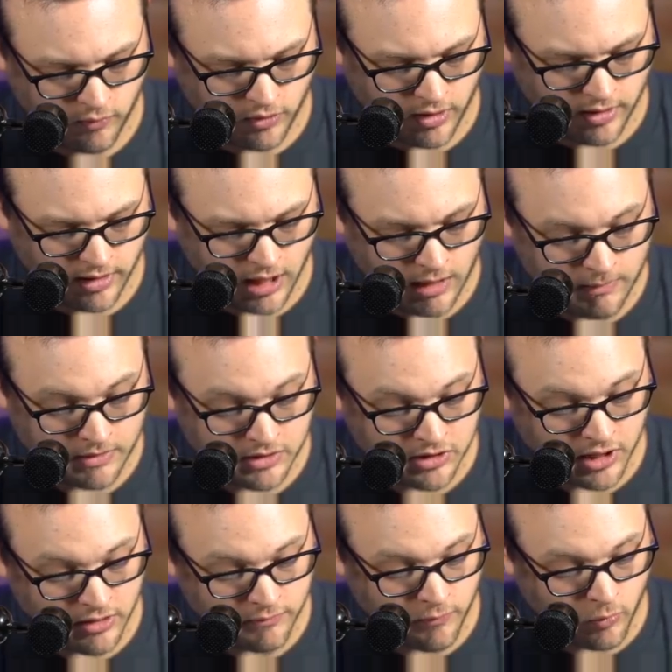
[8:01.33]
the uncommon.
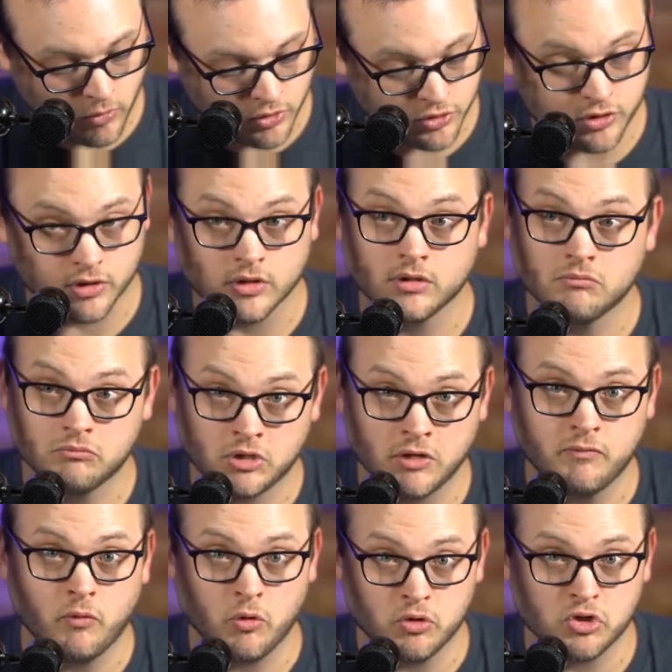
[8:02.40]
Sunforger.
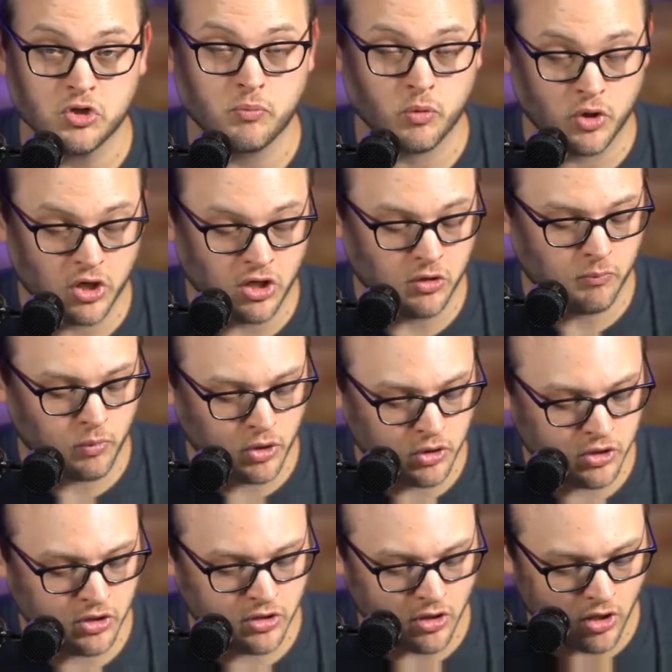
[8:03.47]
Sunforger's a pretty
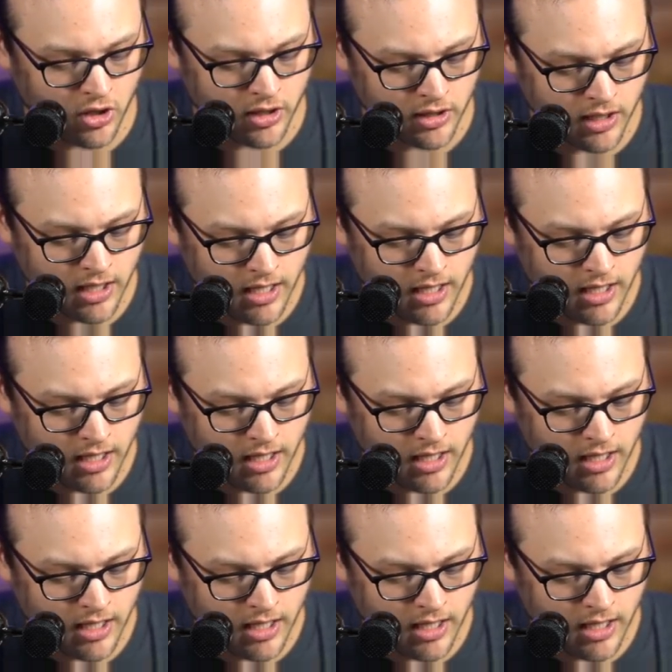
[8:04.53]
good card.